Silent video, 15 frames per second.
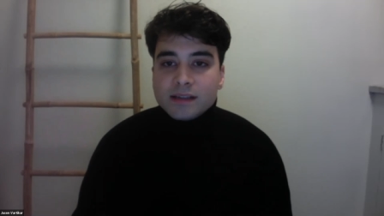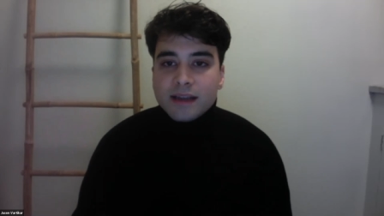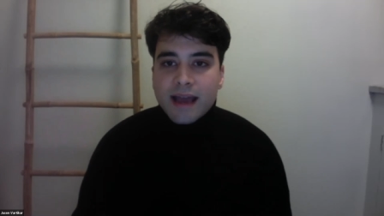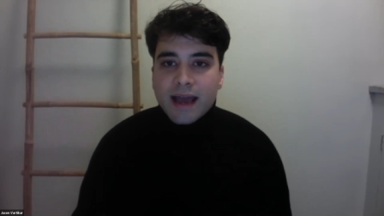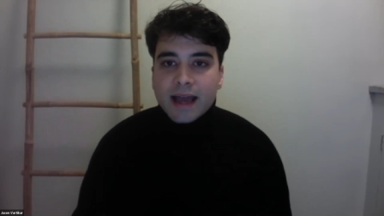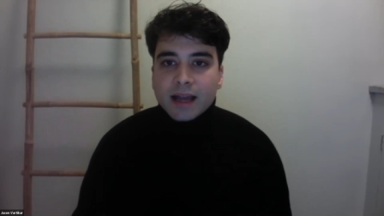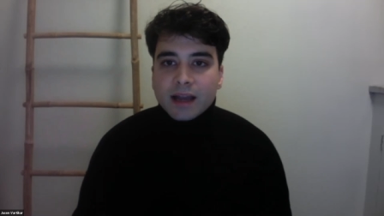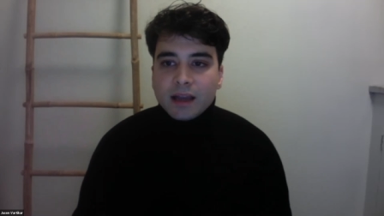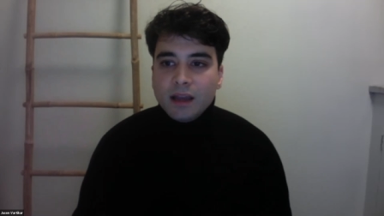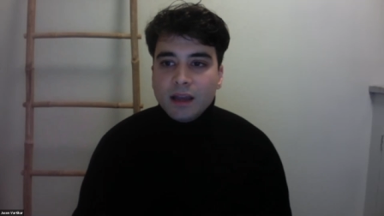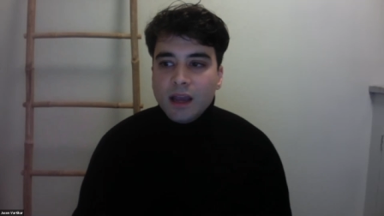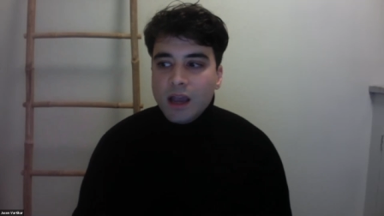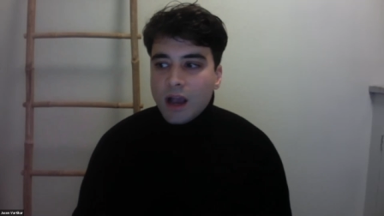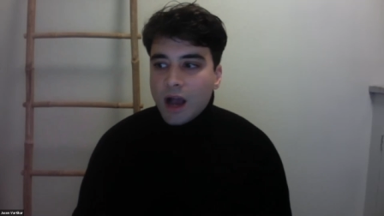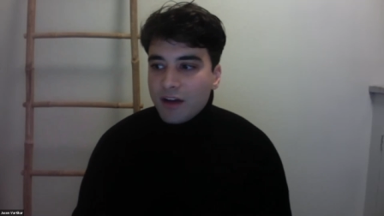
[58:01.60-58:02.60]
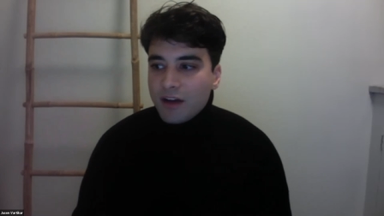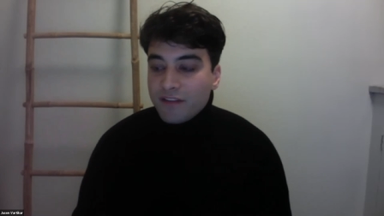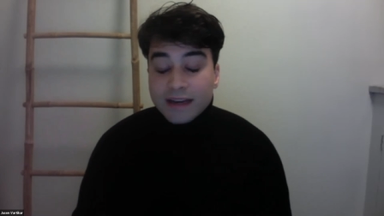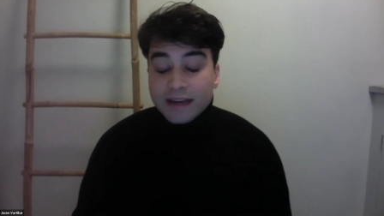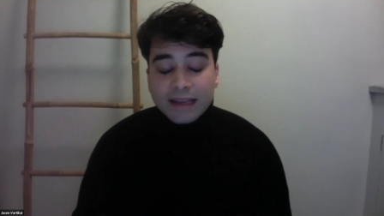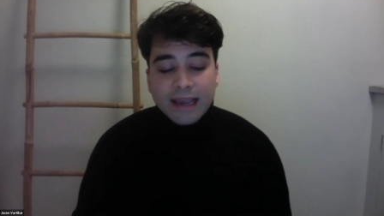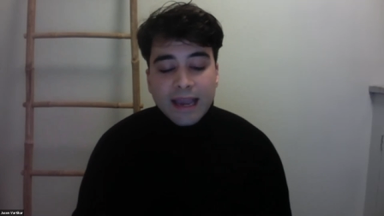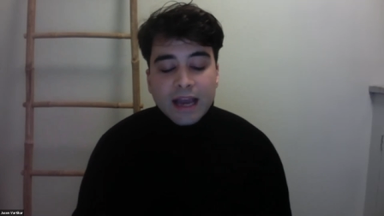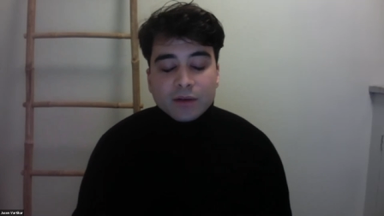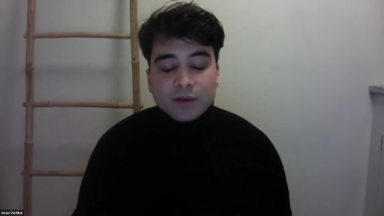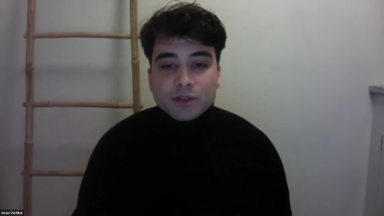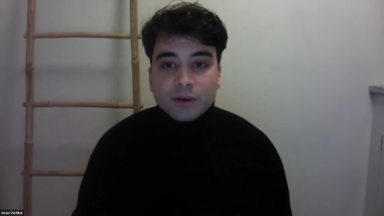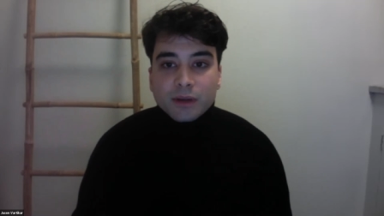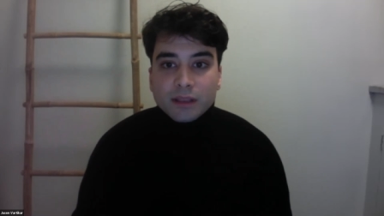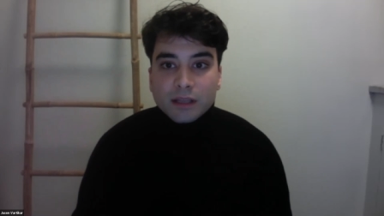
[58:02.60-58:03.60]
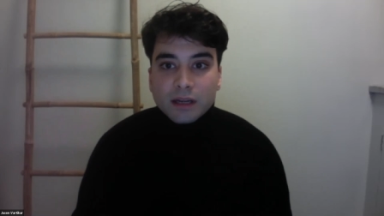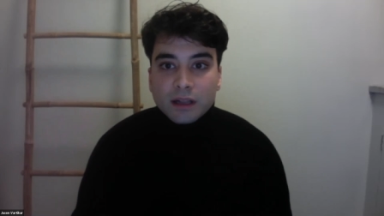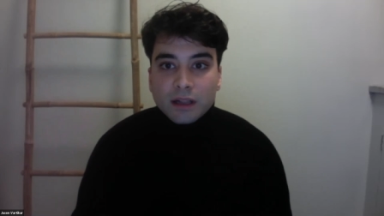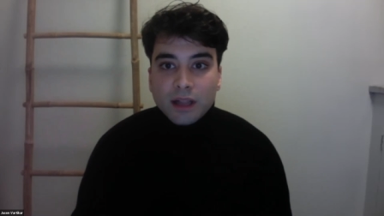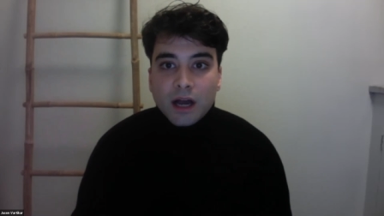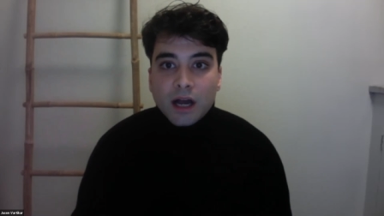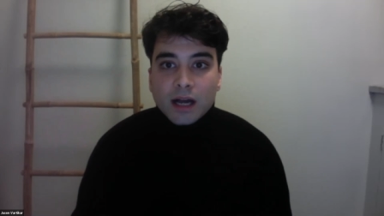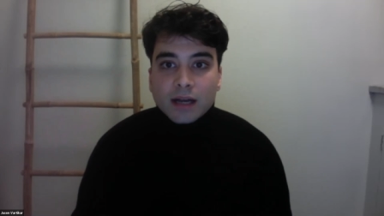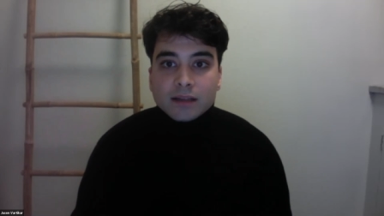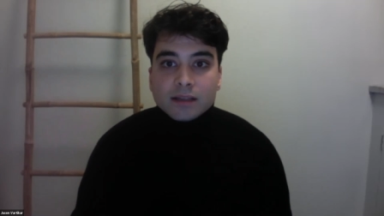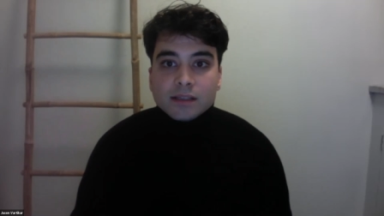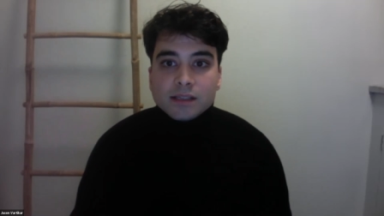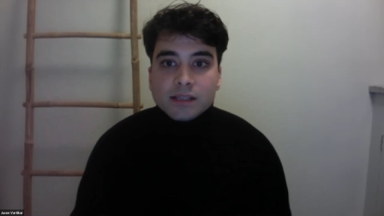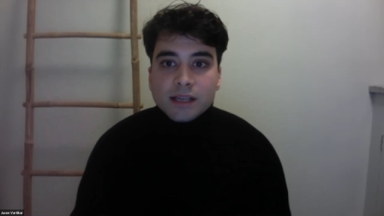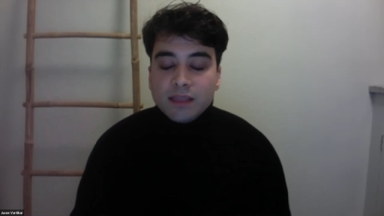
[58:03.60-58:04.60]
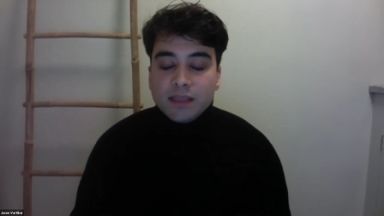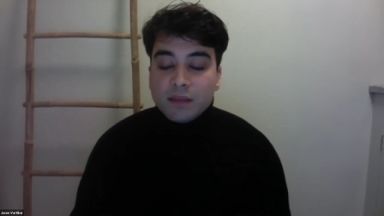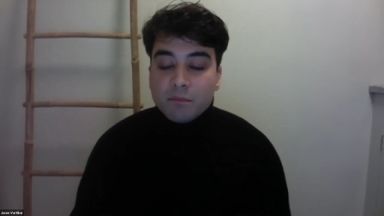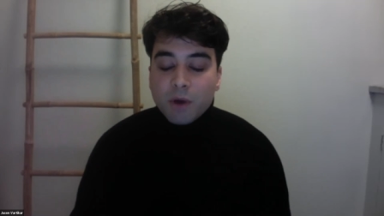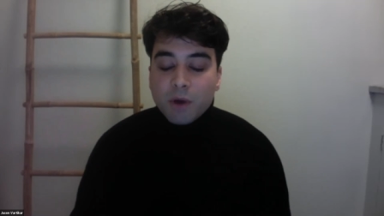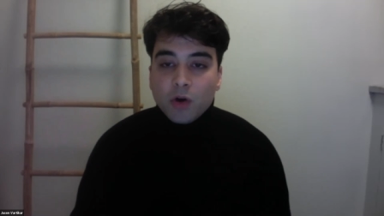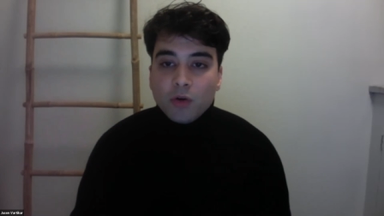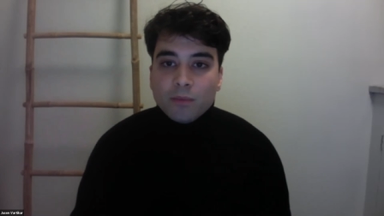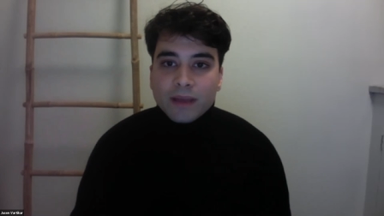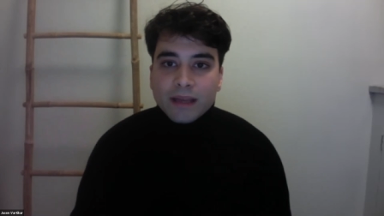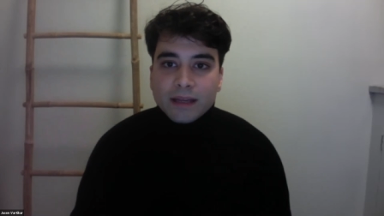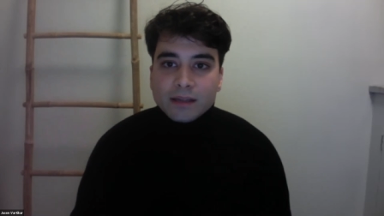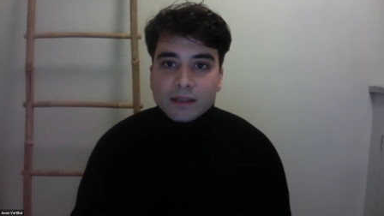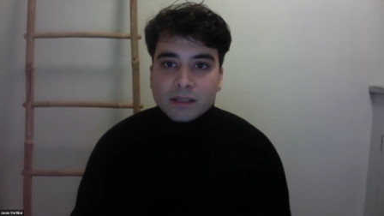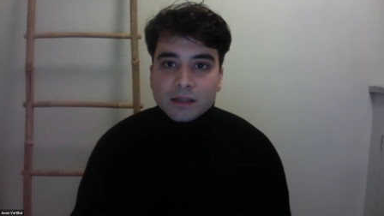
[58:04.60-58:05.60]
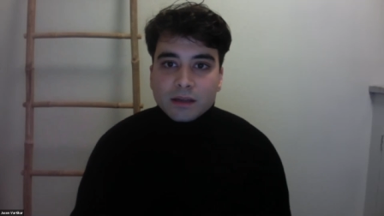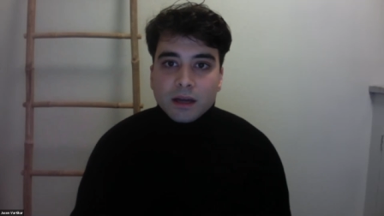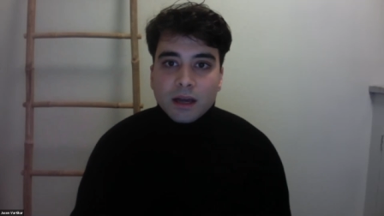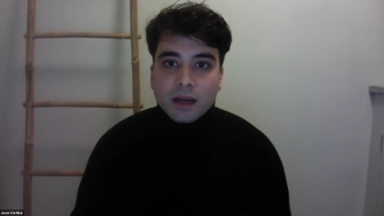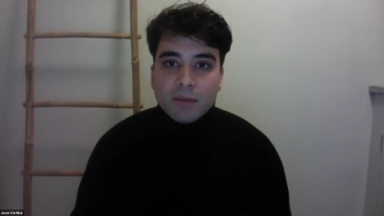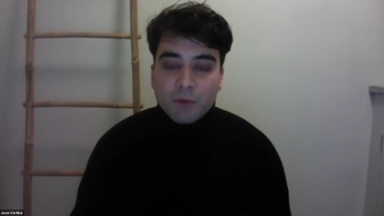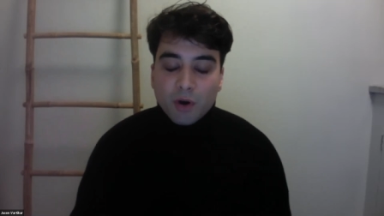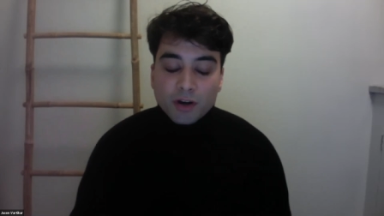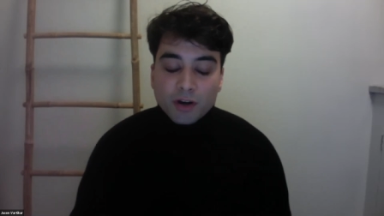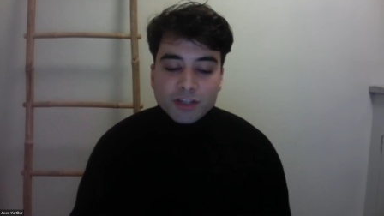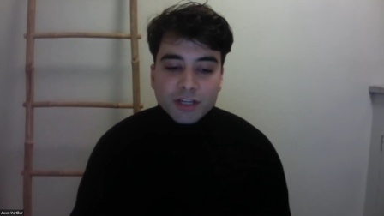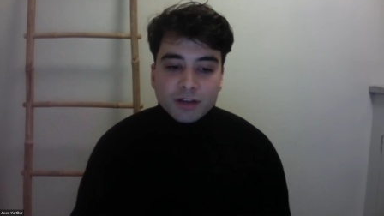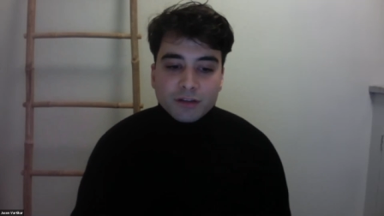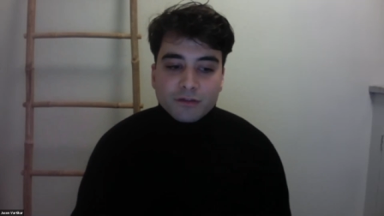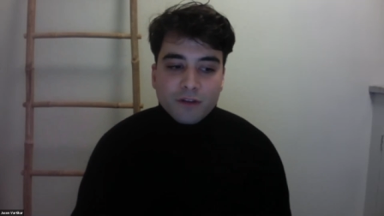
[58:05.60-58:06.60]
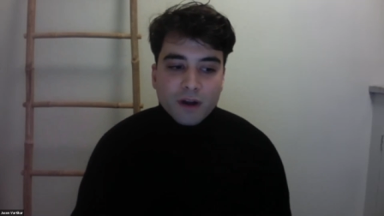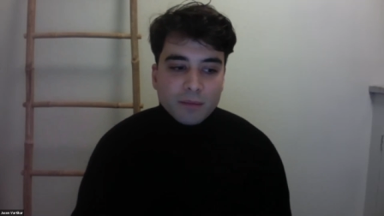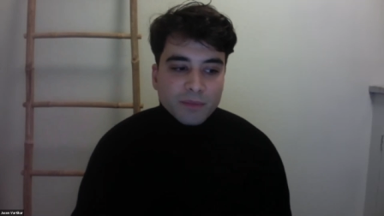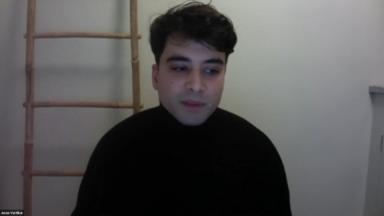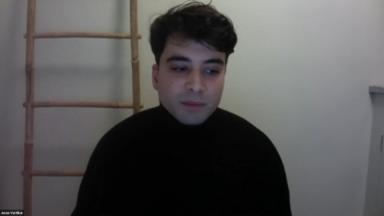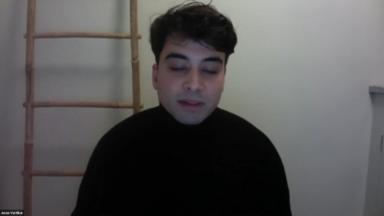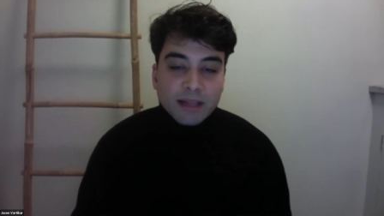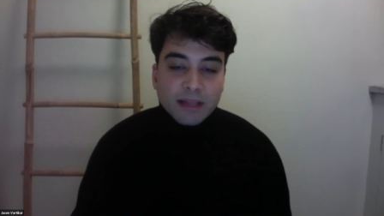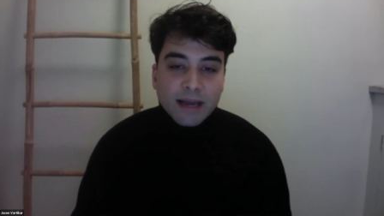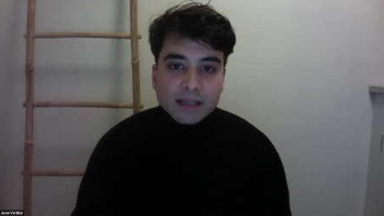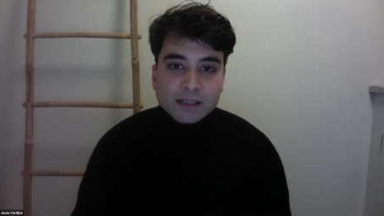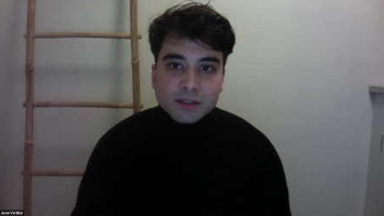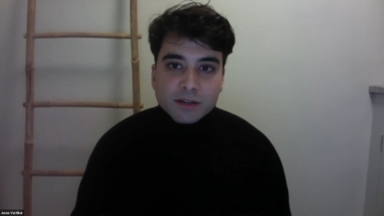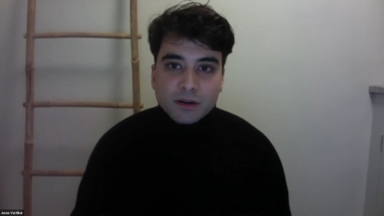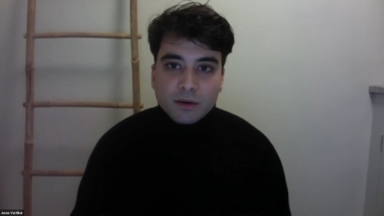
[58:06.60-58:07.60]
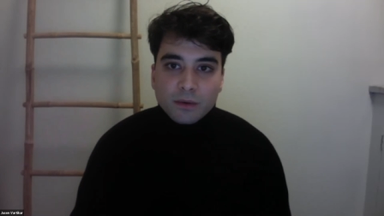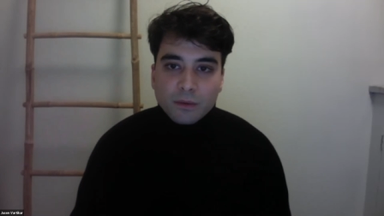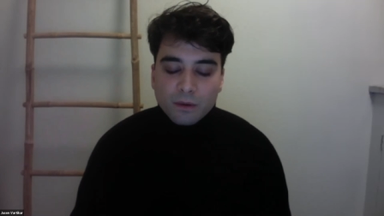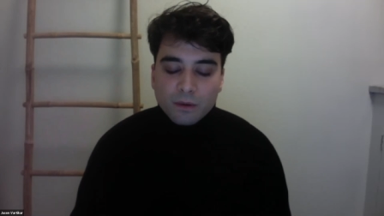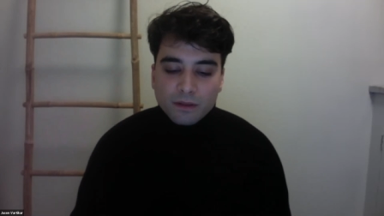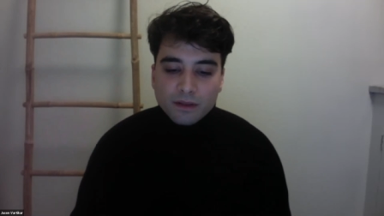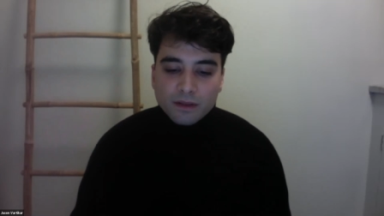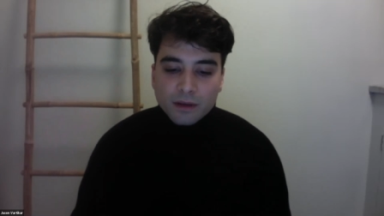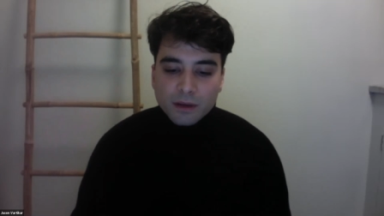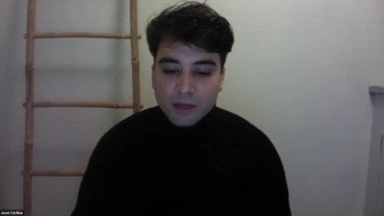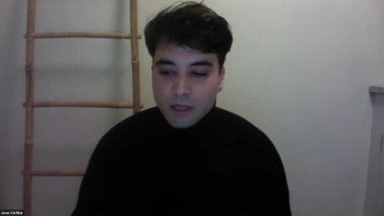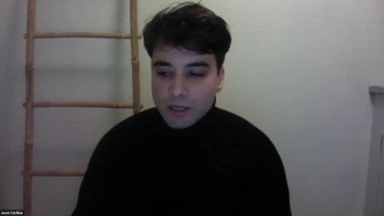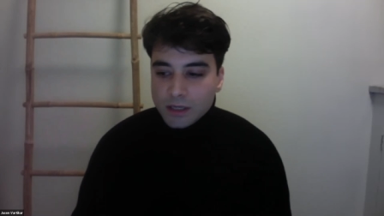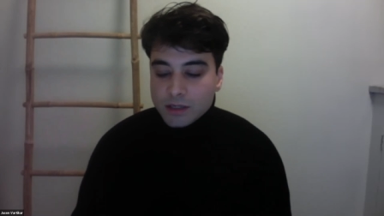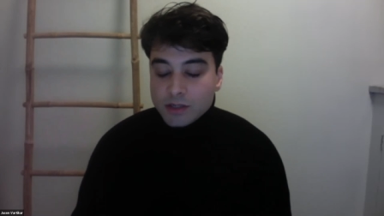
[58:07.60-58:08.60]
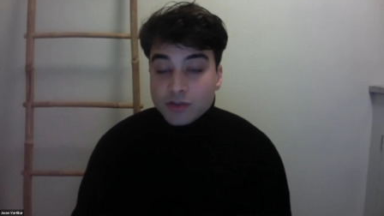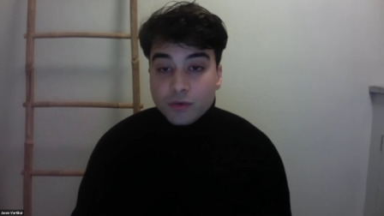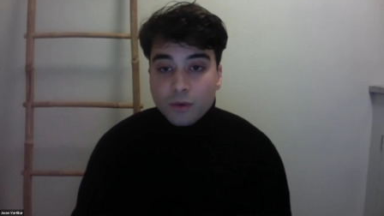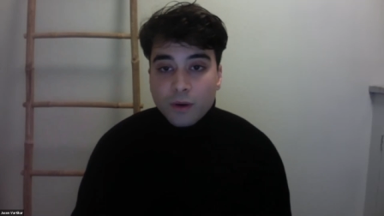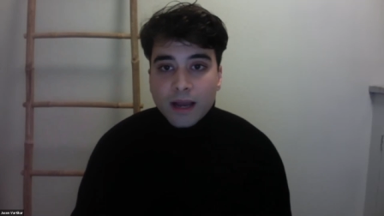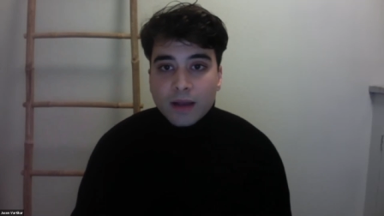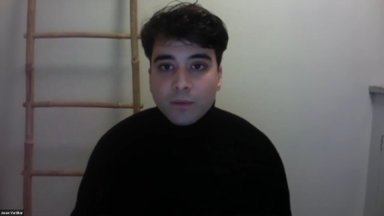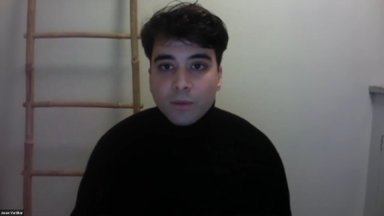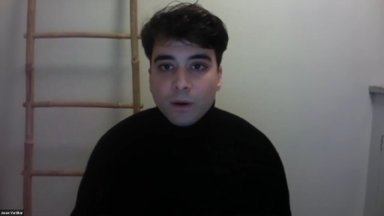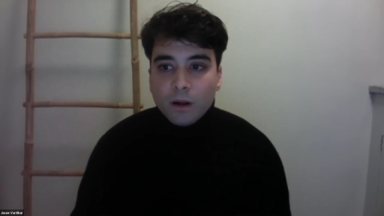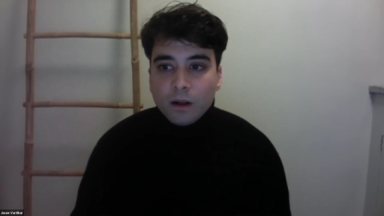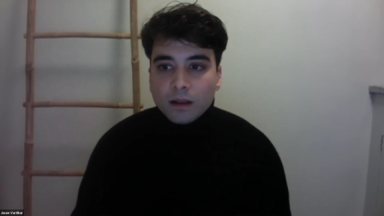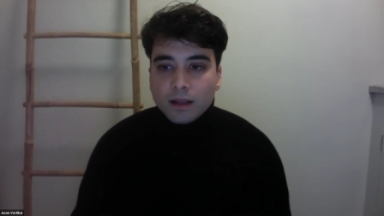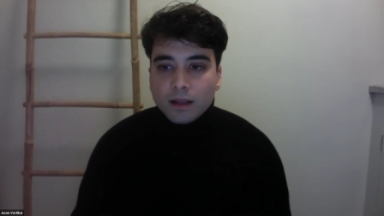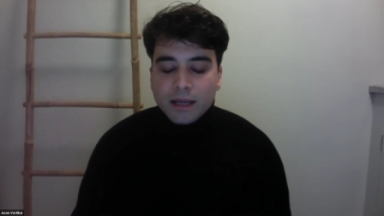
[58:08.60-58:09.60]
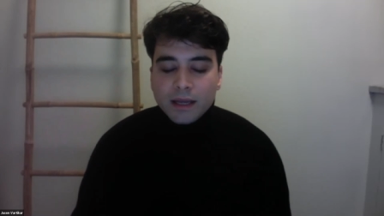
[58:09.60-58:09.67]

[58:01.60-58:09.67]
neck, of encountering the claws in the moment emerging from the plaster or the drywall.